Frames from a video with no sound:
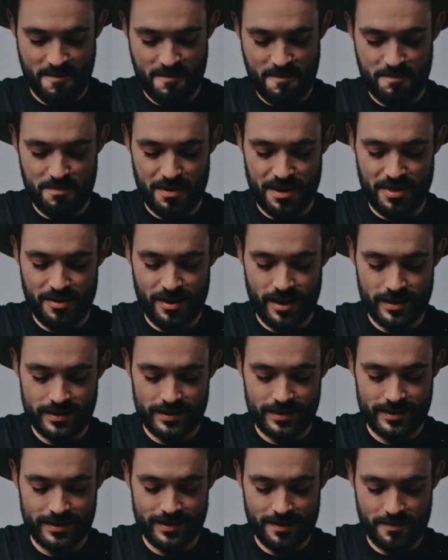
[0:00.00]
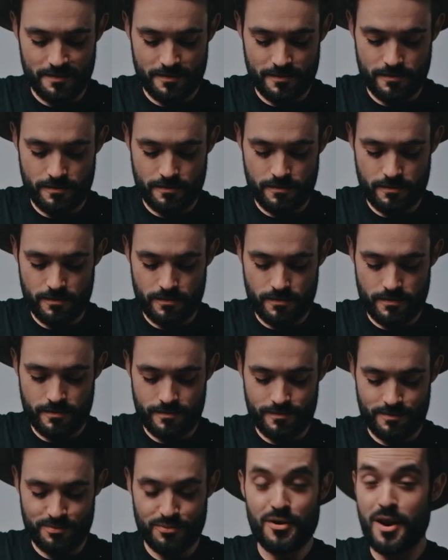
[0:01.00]
but that's
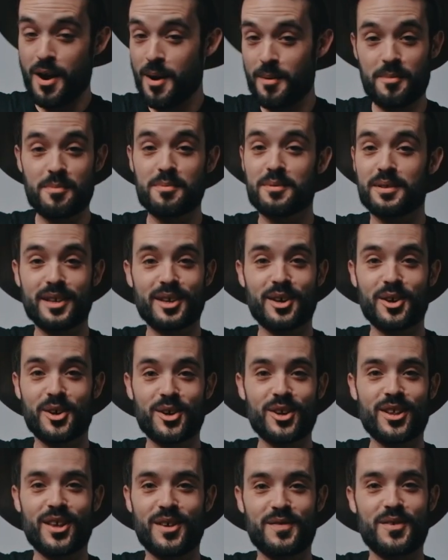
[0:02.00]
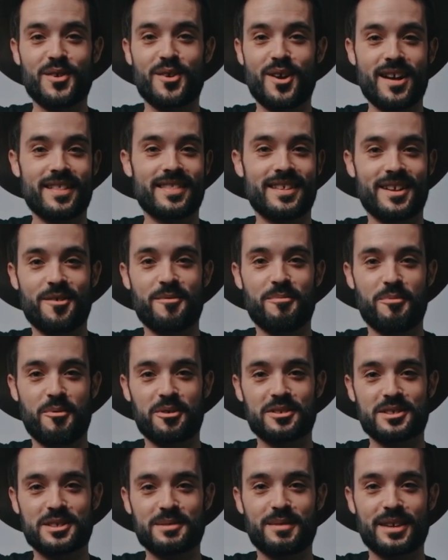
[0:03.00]
probably good if you're at the
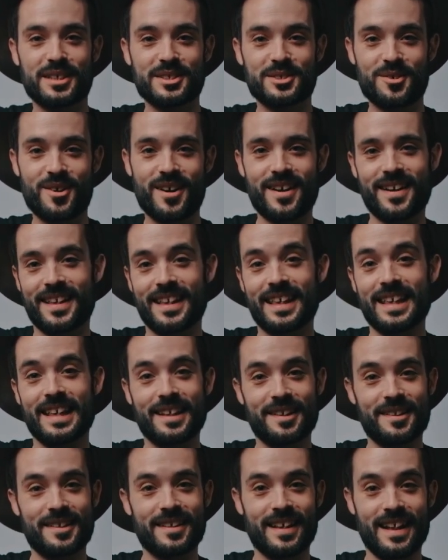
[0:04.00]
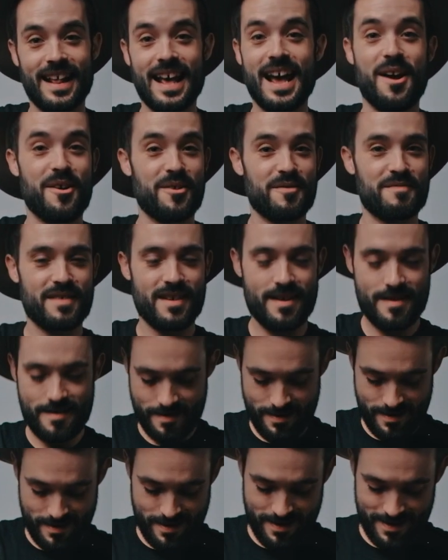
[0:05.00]
airport and somebody's trying to get it out of there.
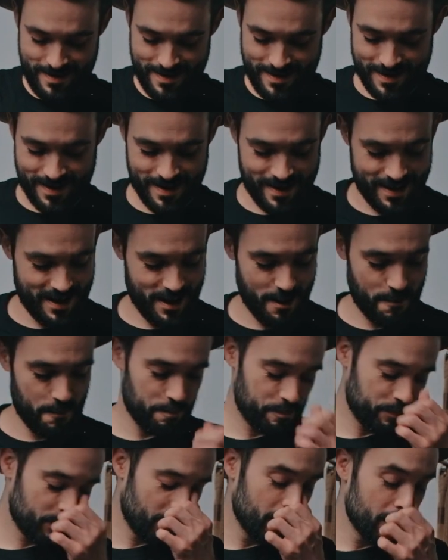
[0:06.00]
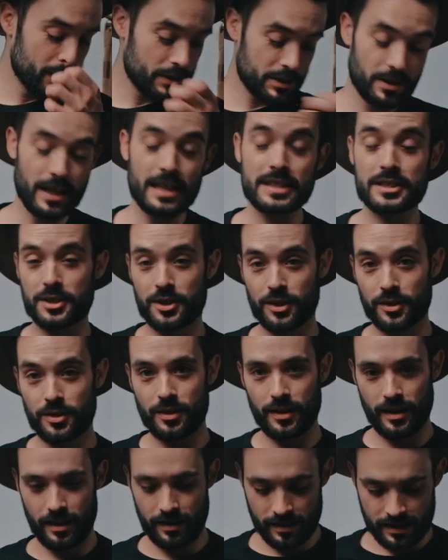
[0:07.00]
So that's a good
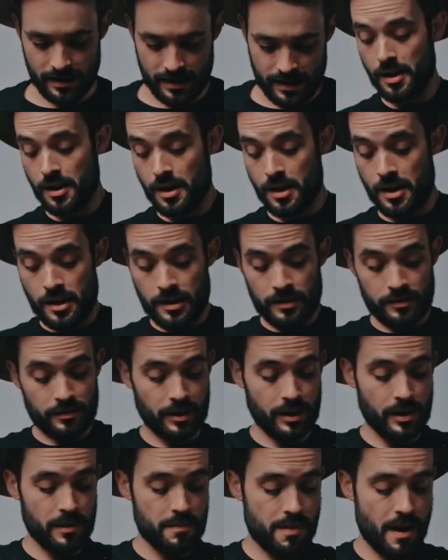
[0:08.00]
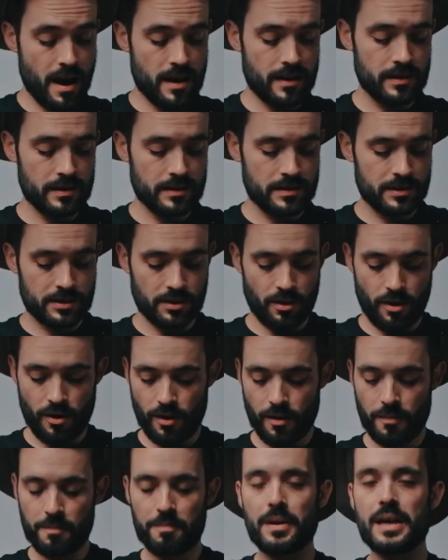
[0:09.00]
thing. The pockets
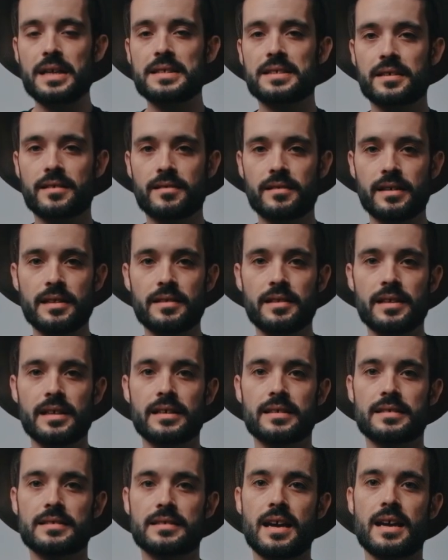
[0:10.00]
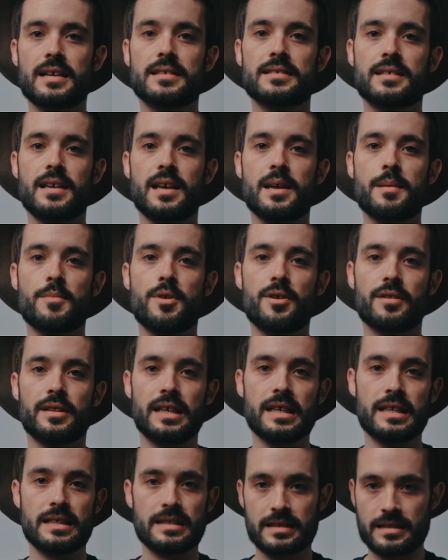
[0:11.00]
are basically the exact same on
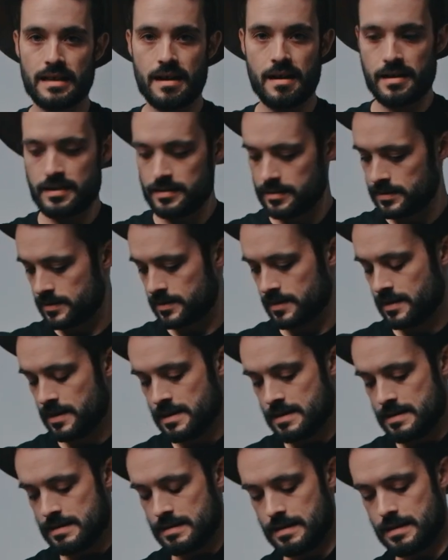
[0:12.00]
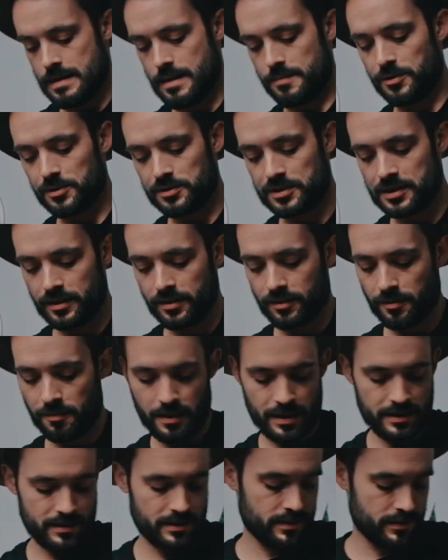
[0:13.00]
the insides. You'll see
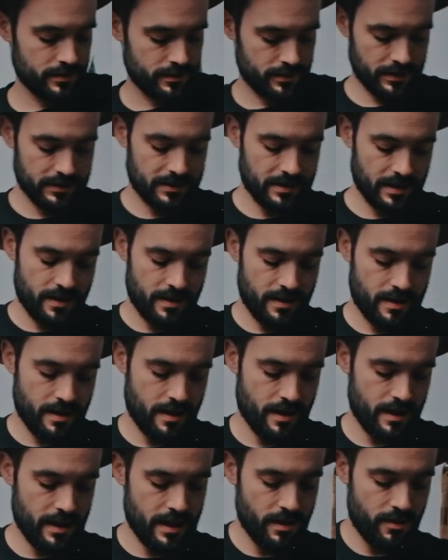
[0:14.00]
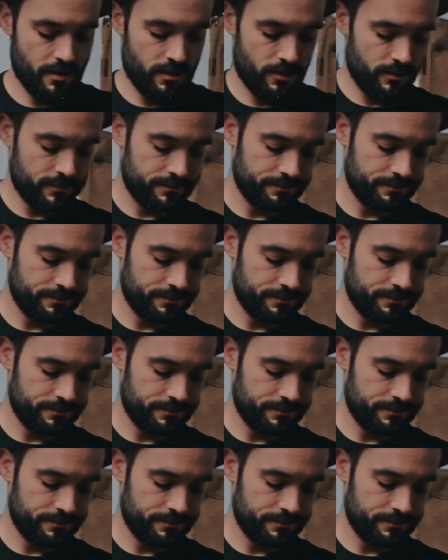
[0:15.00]
it's a L